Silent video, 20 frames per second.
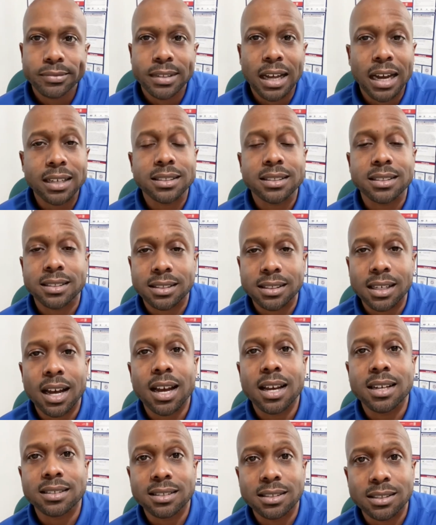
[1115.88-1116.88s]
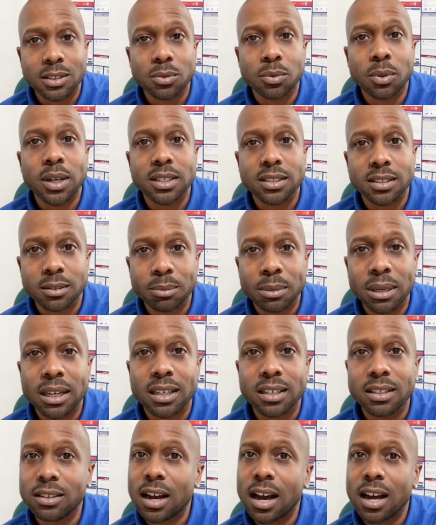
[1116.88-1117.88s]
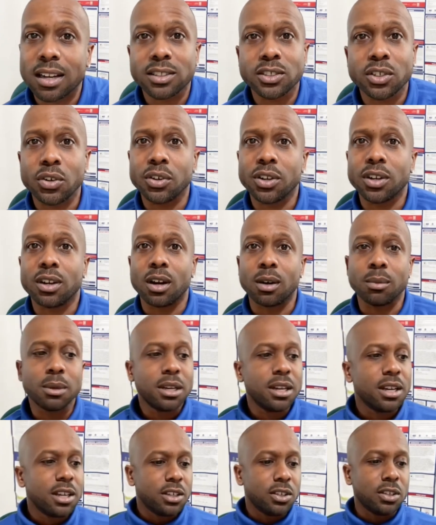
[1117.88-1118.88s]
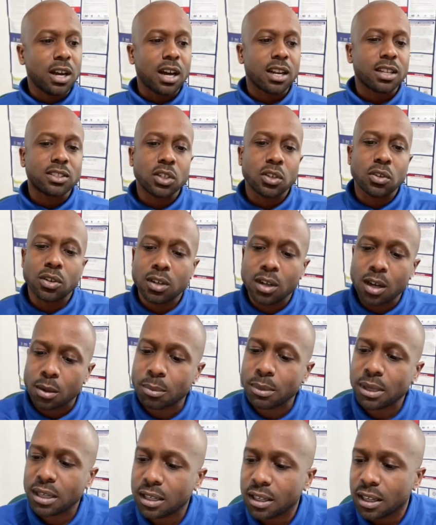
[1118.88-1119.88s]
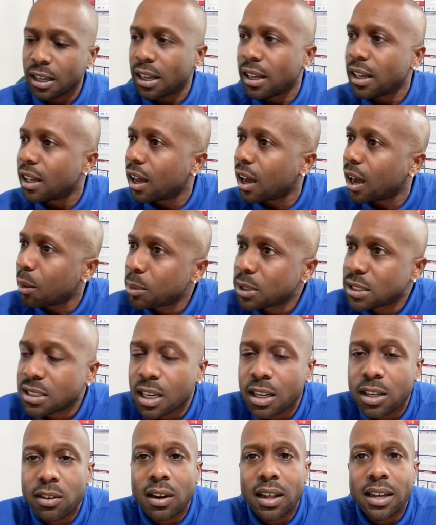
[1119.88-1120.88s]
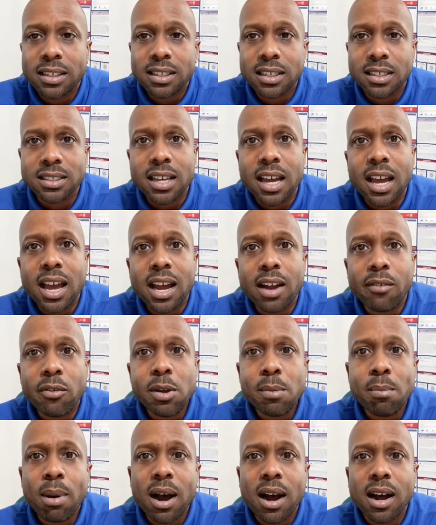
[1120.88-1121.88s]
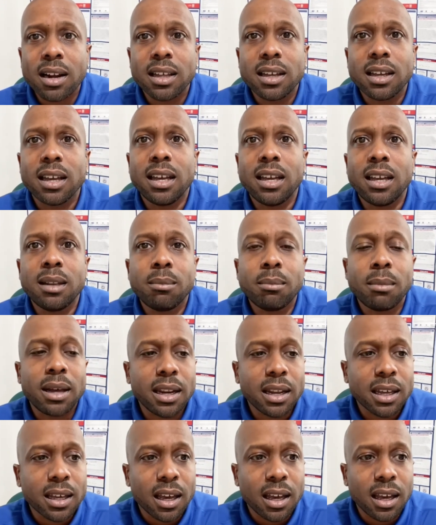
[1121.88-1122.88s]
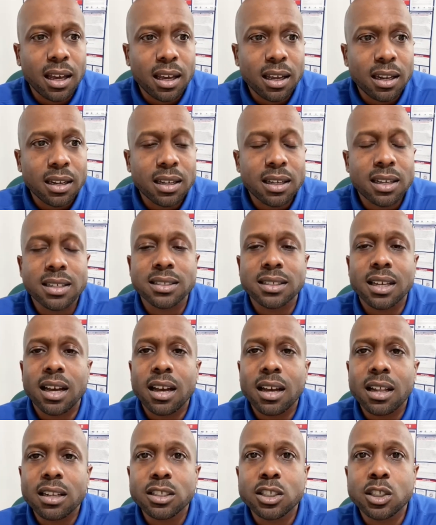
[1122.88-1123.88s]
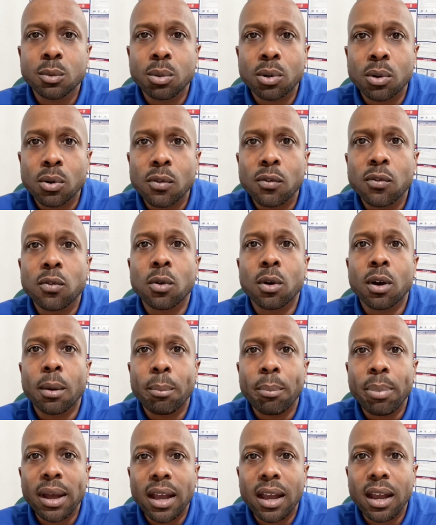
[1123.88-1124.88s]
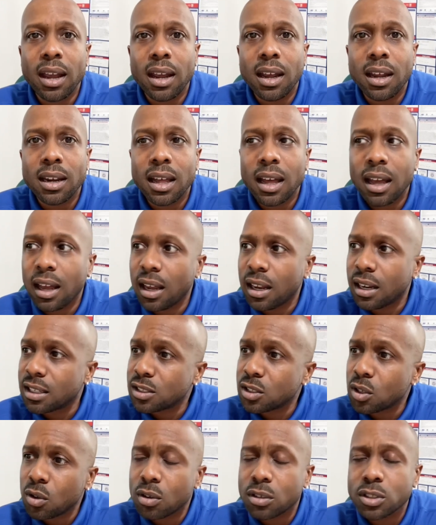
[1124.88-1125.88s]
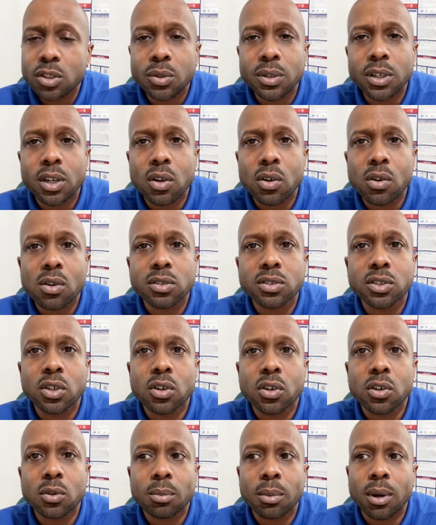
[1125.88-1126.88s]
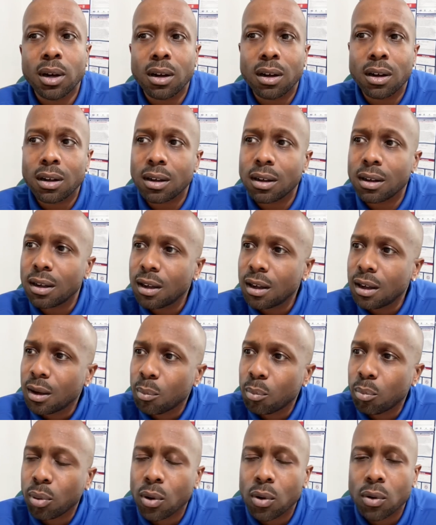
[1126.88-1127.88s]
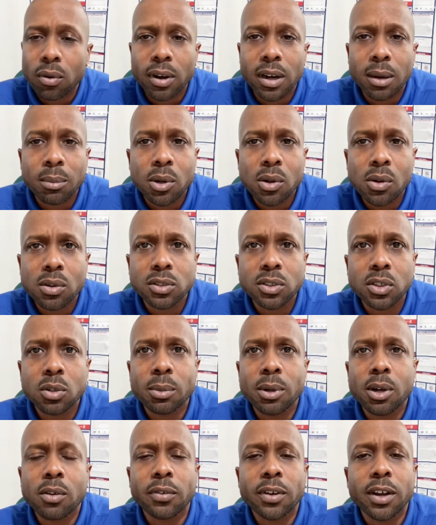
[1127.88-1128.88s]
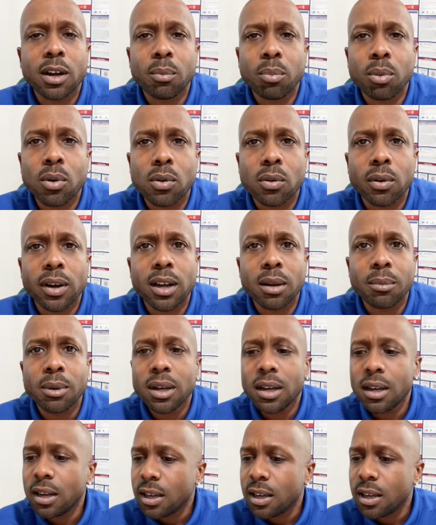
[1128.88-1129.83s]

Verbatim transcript: that's a sad situation, man. You gotta turn it up. You gotta turn it up, man. I'm gonna tell you like this: everybody in Medicaid is eligible for a paid aide. As long as you're in a long-term uh program, long-term healthcare program,